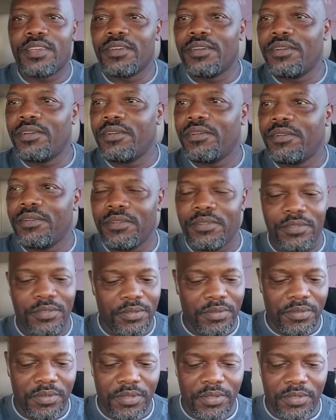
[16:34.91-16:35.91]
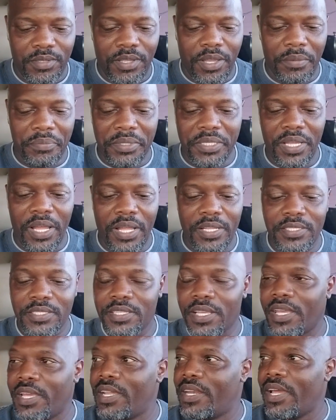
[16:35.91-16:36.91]
girl. Got
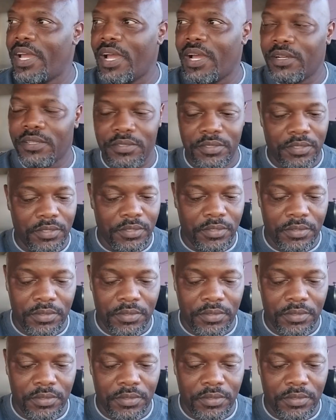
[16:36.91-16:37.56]
Beyonce in the house.